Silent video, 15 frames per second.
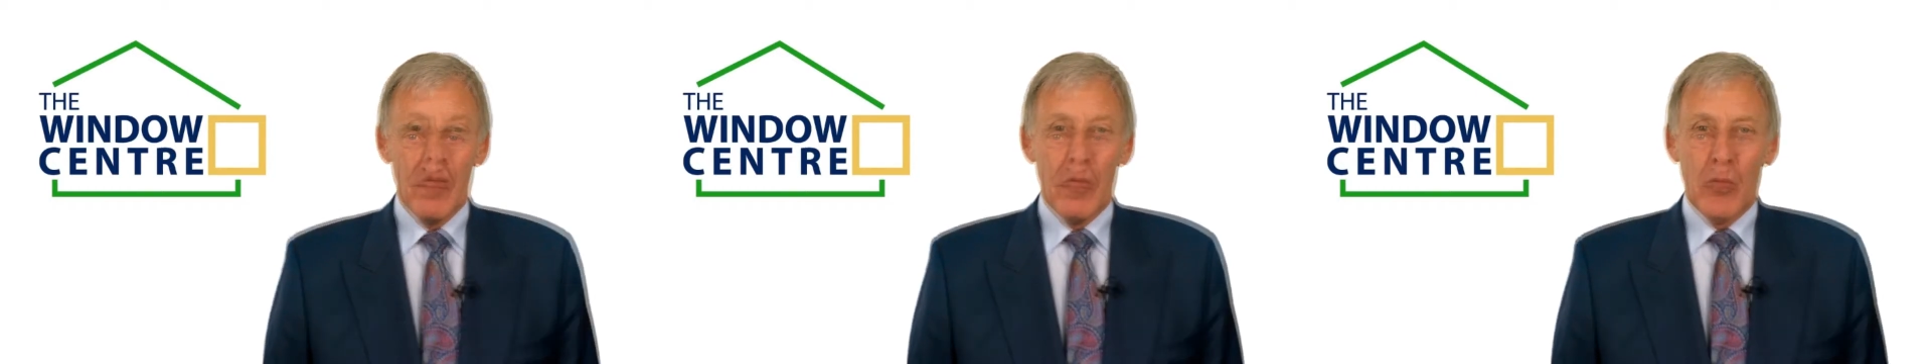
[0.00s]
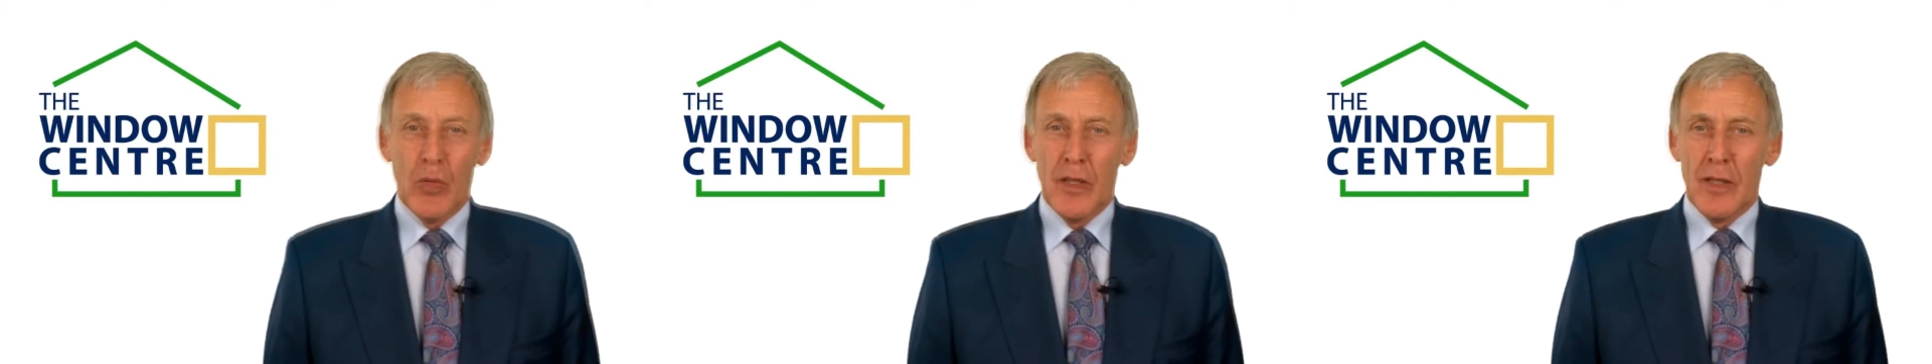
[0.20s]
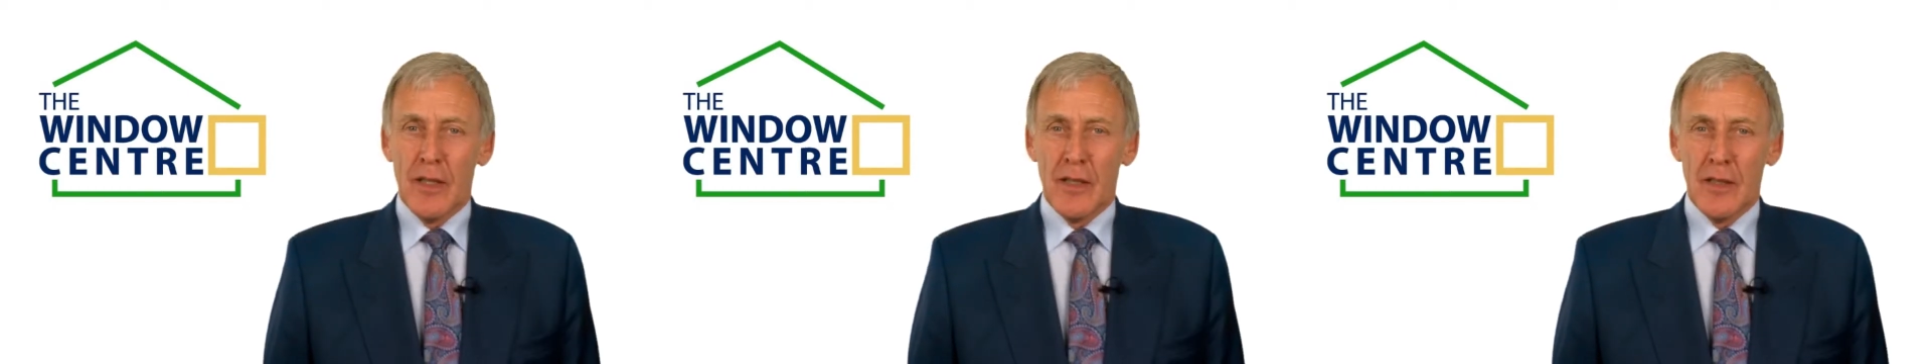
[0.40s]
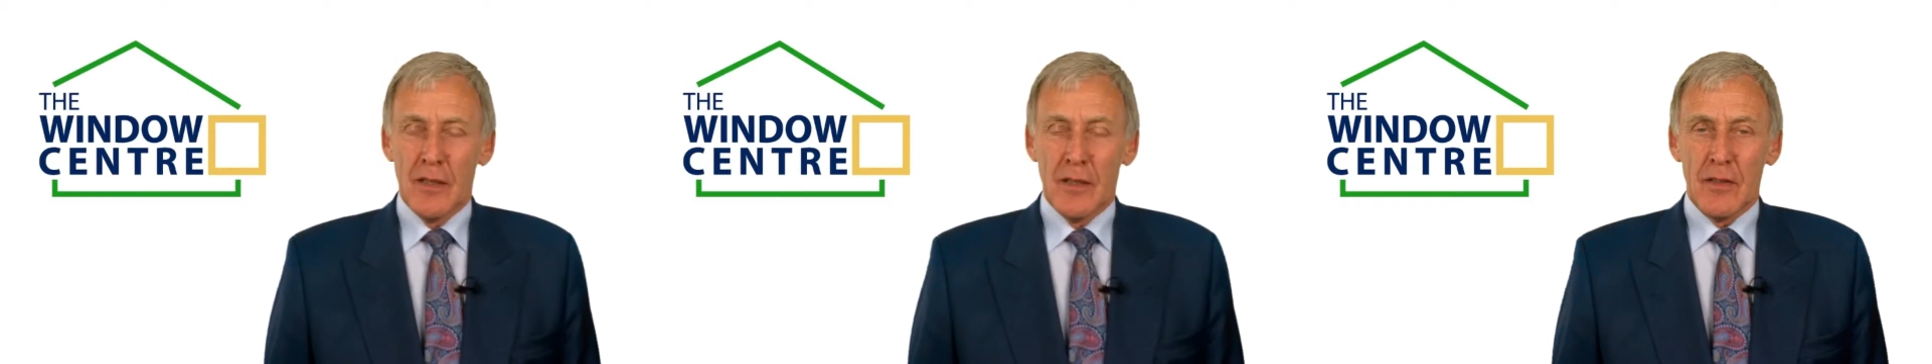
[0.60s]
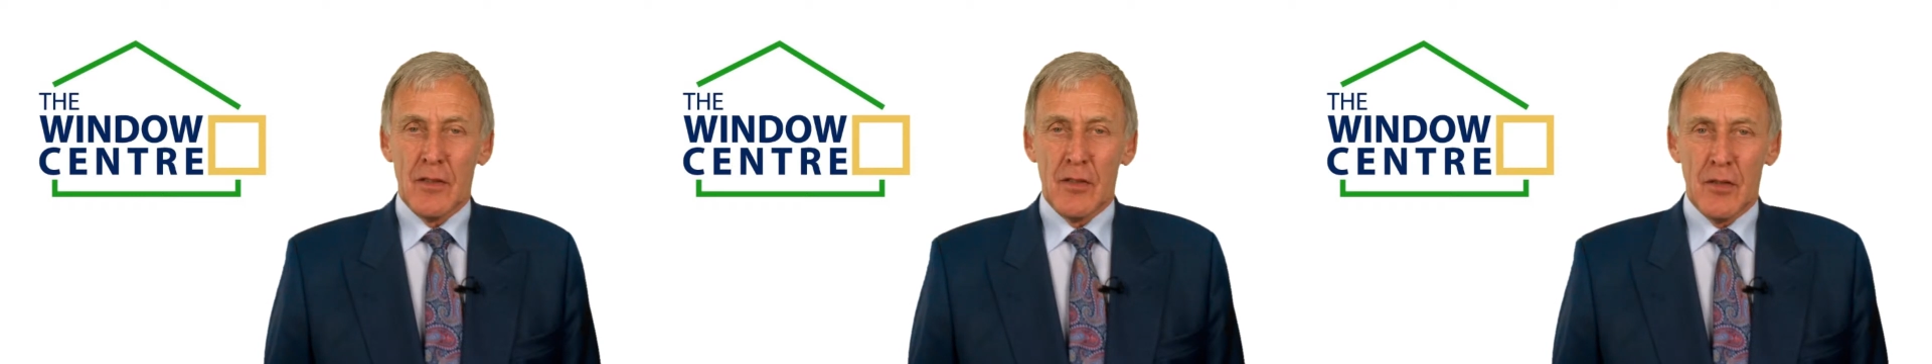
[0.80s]
We
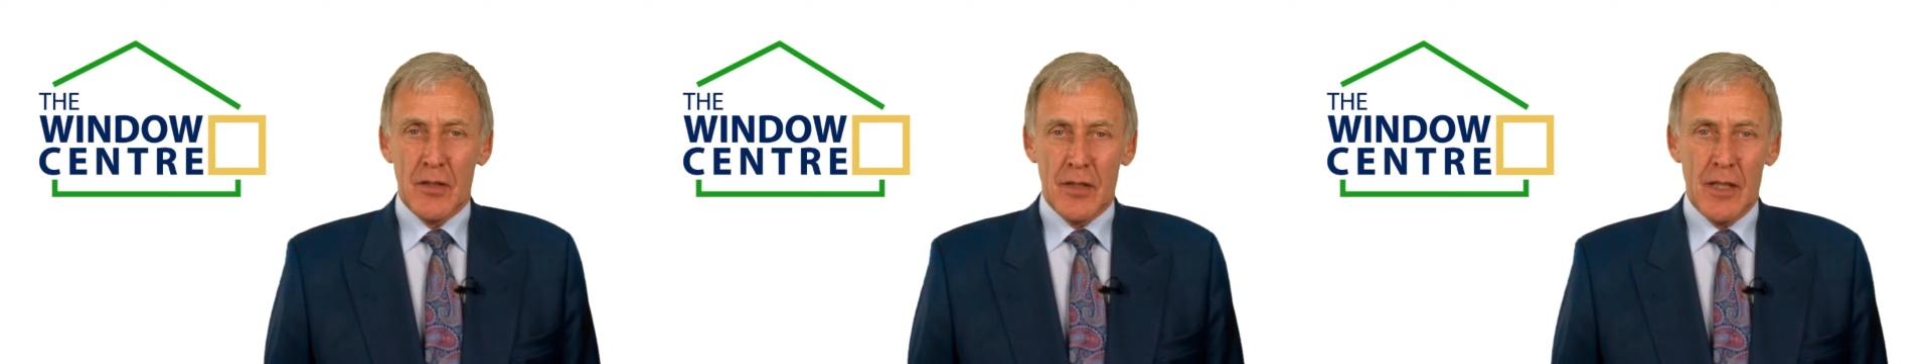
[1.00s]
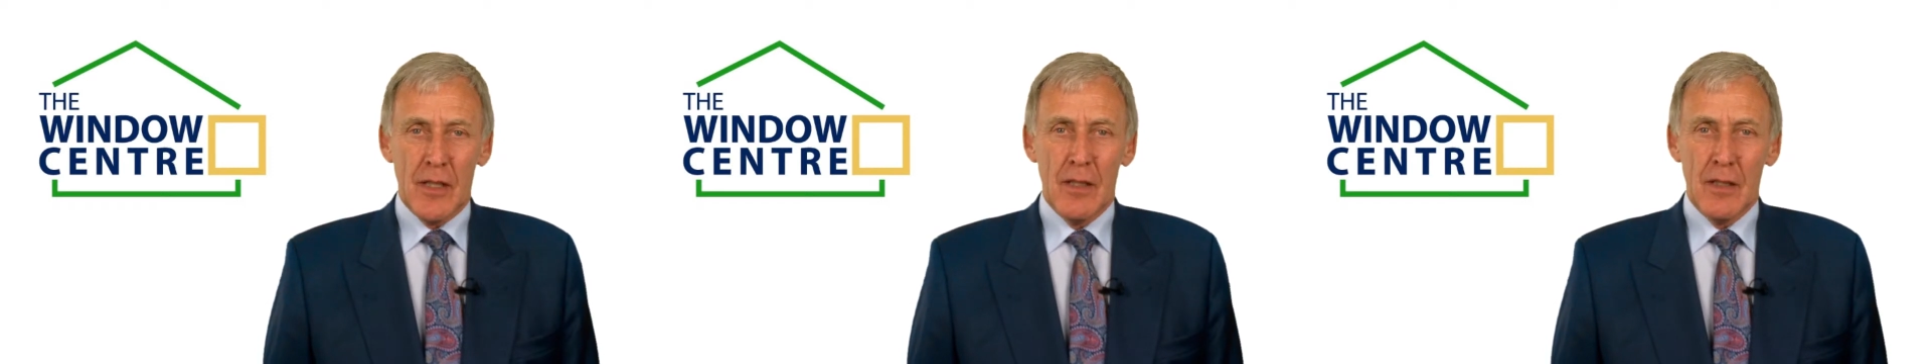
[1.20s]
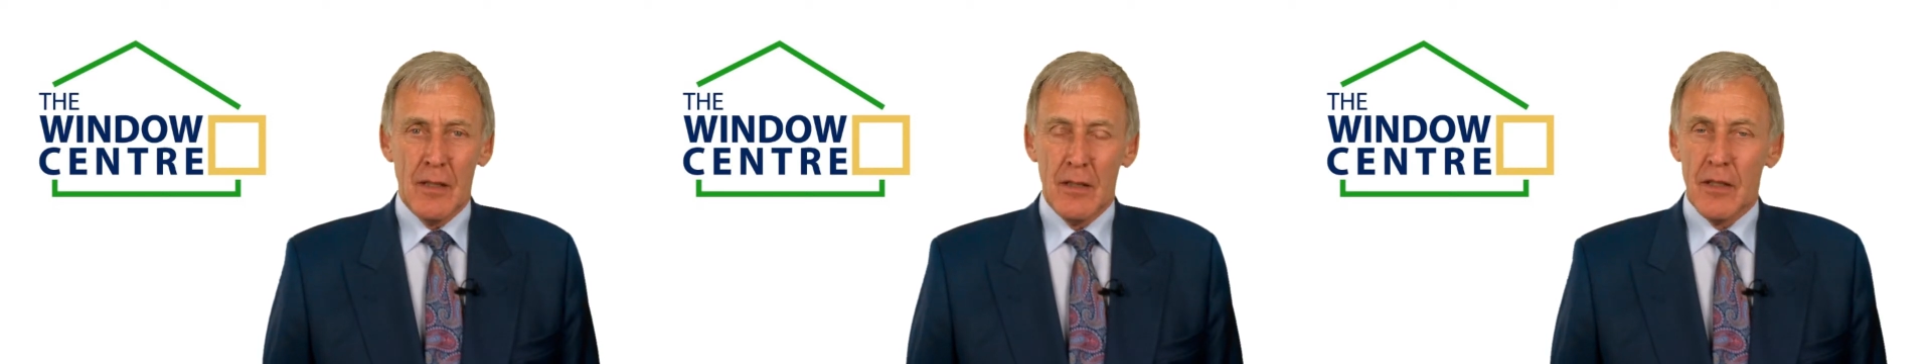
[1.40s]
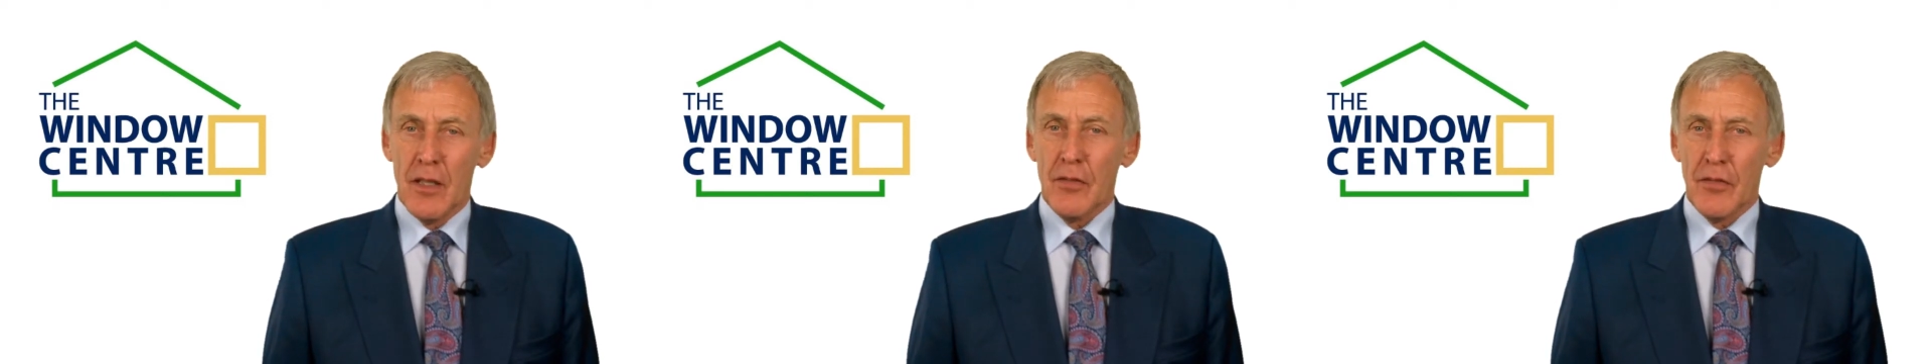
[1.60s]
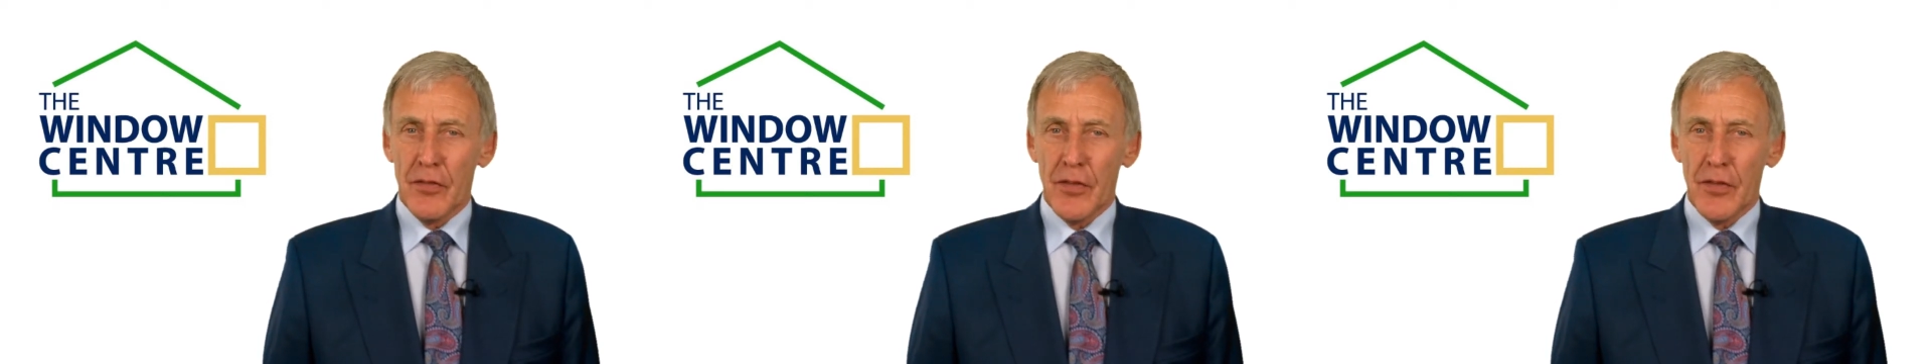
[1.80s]
sell and